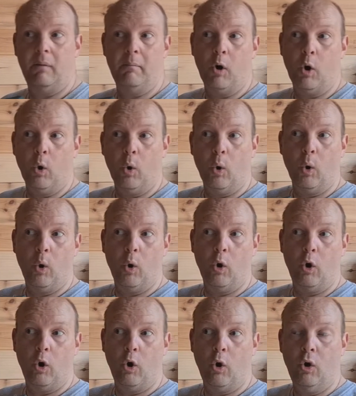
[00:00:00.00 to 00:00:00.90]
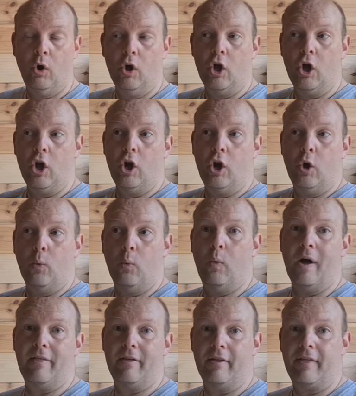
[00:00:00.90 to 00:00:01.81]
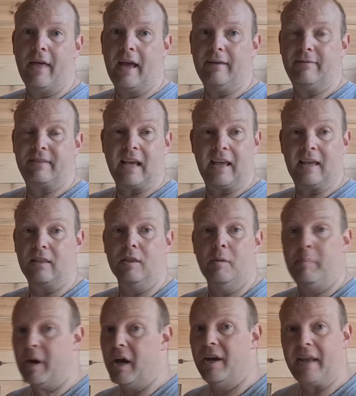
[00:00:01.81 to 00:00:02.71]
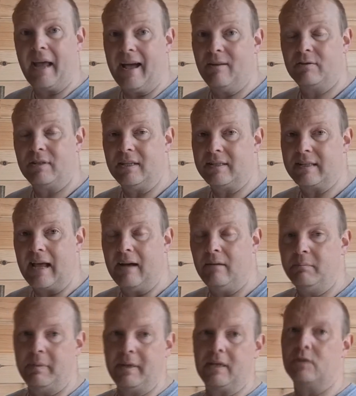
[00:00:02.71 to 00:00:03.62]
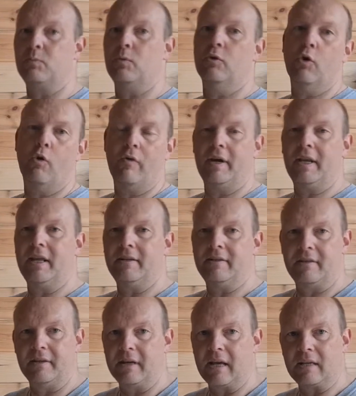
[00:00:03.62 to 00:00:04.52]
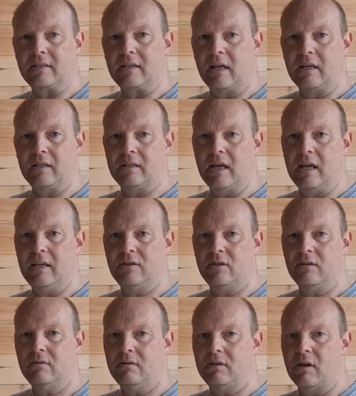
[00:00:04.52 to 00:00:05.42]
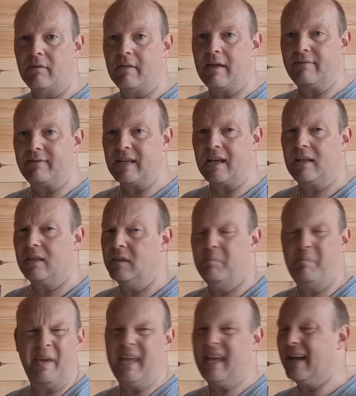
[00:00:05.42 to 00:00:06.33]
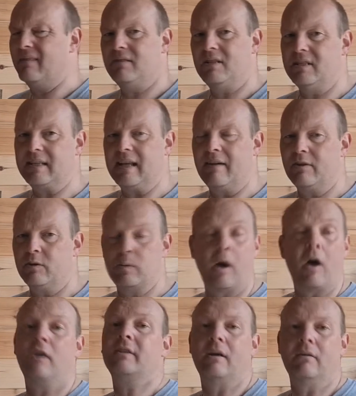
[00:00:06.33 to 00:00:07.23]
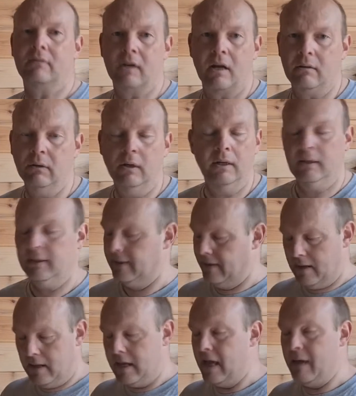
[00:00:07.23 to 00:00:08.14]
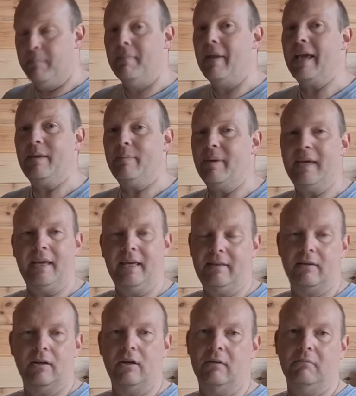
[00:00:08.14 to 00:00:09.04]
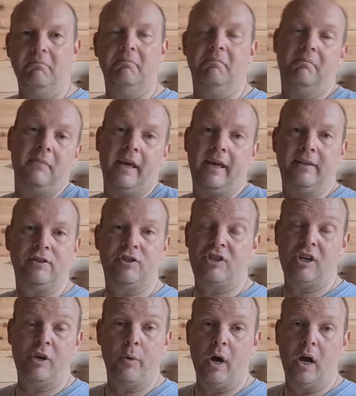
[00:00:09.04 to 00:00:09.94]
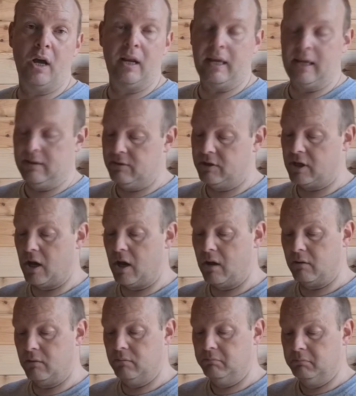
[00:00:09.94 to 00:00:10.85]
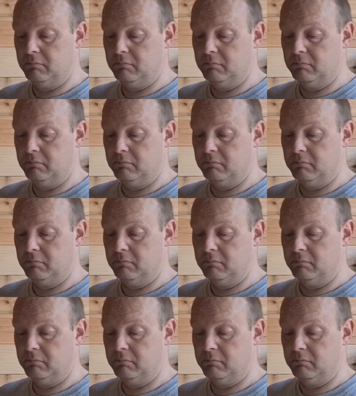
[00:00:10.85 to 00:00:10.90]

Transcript: or whether they've taken the bird houses down because we're already into the nesting season, so they've taken the bee houses down as well. I don't know. It may be that it's too early, so